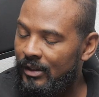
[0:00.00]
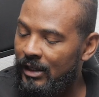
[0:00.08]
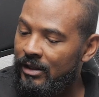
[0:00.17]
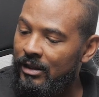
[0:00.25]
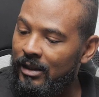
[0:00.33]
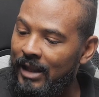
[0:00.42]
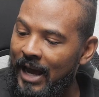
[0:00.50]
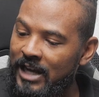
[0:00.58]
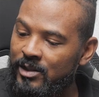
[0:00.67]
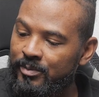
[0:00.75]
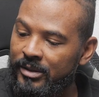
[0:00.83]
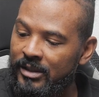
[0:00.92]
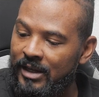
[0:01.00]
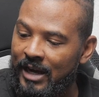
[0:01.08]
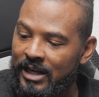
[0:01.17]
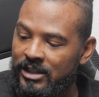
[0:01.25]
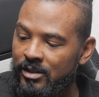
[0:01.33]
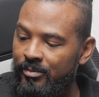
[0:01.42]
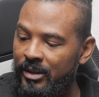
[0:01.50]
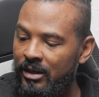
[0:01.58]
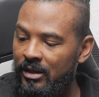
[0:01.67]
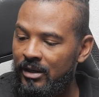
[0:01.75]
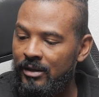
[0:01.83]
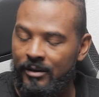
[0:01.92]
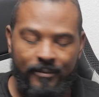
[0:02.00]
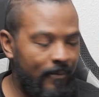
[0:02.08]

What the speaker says: And the last book has to be,